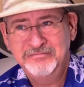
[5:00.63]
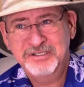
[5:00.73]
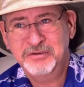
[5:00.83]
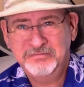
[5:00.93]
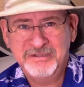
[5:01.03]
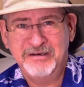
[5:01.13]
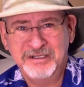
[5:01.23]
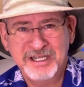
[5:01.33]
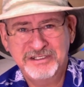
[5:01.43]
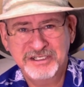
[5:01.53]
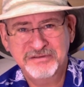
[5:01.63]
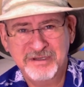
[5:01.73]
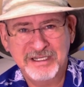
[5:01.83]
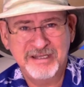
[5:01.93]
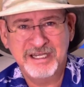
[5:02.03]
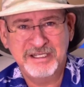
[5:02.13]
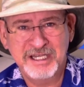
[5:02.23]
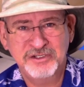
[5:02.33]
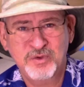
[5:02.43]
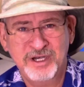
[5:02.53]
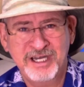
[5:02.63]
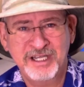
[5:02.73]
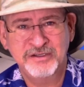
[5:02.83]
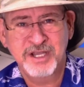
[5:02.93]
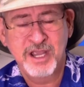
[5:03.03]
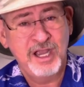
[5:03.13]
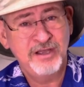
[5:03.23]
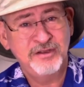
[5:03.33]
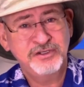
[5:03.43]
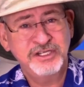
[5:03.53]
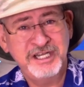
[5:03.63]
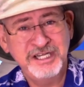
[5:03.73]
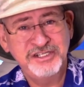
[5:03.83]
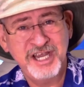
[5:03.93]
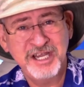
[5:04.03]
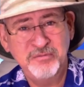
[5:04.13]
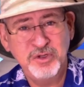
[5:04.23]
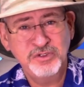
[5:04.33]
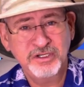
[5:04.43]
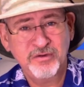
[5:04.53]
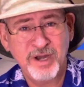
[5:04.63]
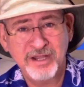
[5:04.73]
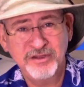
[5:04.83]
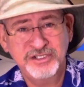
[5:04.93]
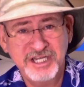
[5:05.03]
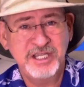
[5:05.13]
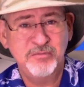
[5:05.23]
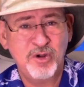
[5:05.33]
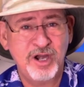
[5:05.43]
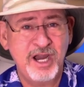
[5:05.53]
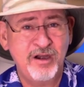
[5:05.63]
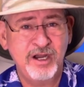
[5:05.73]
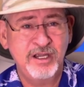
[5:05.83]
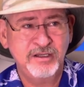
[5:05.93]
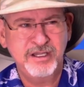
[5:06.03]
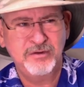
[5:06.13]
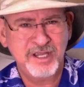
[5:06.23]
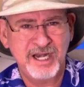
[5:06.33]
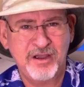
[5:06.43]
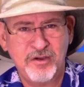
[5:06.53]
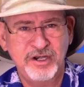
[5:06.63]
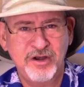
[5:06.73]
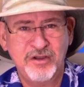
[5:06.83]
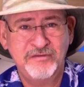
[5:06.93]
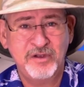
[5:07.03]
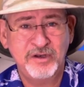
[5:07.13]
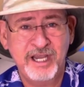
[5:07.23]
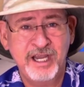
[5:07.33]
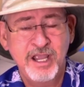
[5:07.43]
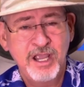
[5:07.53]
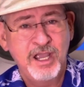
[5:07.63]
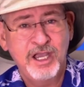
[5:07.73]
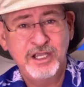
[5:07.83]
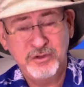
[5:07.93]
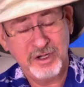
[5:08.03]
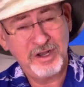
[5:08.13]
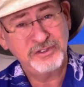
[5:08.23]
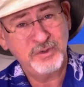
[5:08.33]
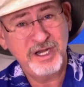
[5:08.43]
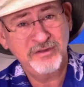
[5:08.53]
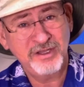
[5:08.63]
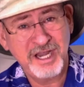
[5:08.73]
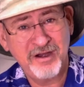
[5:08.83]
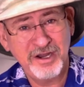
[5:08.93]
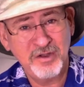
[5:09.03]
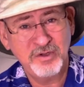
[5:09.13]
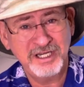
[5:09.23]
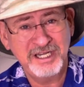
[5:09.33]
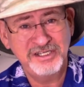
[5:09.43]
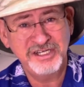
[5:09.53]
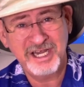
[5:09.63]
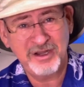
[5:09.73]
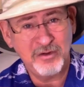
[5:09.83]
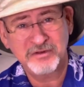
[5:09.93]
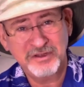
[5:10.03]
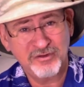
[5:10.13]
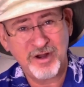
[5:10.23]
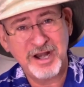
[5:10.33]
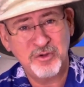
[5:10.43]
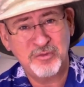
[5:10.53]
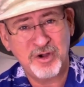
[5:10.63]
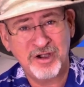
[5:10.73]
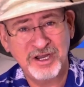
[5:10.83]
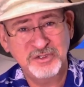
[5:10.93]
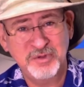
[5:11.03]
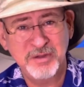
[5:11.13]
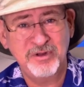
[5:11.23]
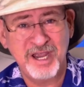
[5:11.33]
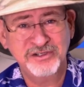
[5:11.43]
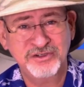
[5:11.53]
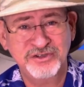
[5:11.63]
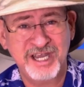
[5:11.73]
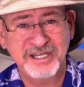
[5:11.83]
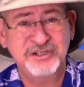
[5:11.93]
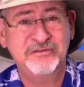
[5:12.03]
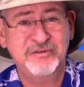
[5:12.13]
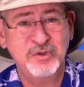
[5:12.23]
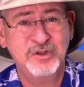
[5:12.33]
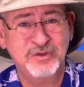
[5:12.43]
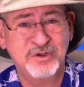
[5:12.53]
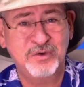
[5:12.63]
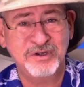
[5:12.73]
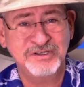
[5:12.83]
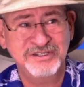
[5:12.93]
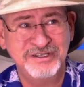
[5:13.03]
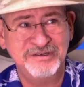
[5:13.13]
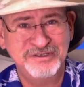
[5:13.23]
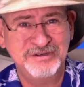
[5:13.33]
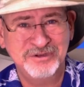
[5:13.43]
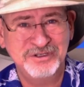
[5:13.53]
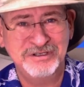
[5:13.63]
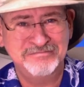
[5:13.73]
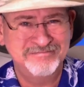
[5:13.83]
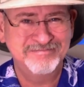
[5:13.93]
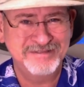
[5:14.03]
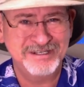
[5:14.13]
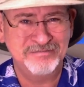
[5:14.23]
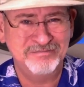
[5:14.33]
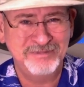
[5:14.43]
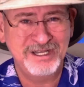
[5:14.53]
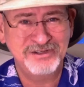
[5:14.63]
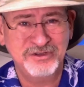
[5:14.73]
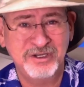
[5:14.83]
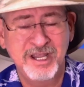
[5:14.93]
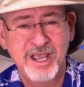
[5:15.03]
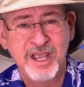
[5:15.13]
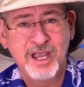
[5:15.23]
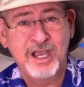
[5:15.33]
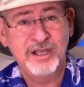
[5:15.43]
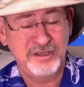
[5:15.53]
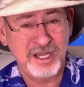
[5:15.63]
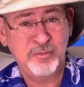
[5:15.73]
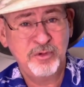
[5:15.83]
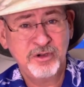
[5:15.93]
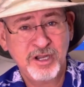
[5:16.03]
So, you know, it is what it is. There's a DJ and music around this tiki bar area, you know, kind of on and off all day. You can also hear the karaoke DJ over at the Grotto Bar as people exercise their vocal cords. You know, some good, some less good. The upper